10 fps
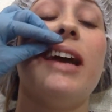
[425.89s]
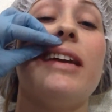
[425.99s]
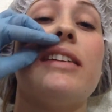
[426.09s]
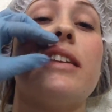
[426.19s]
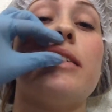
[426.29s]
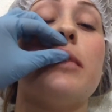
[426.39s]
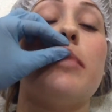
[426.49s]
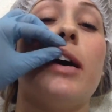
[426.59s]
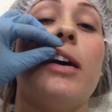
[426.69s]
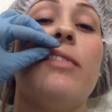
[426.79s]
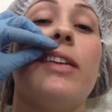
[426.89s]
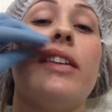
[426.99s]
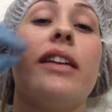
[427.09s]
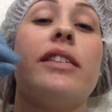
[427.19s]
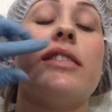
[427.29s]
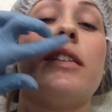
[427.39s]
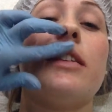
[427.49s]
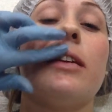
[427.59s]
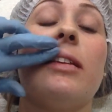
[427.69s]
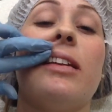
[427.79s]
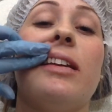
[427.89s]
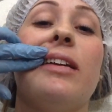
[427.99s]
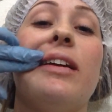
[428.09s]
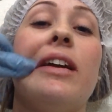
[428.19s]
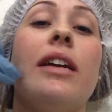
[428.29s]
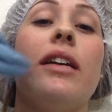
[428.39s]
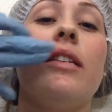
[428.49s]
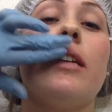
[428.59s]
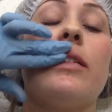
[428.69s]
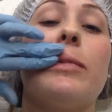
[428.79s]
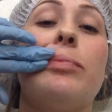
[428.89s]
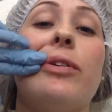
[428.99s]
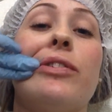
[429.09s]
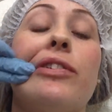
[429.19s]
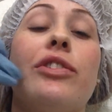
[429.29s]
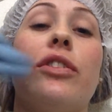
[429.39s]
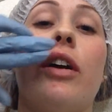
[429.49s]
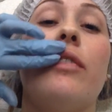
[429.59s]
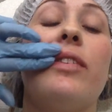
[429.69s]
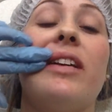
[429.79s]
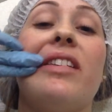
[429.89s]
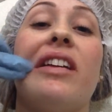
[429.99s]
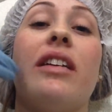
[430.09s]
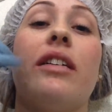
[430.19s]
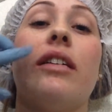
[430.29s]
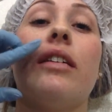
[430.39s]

anaesthetic balm and the anaesthetic in the actual product, you can't feel a thing.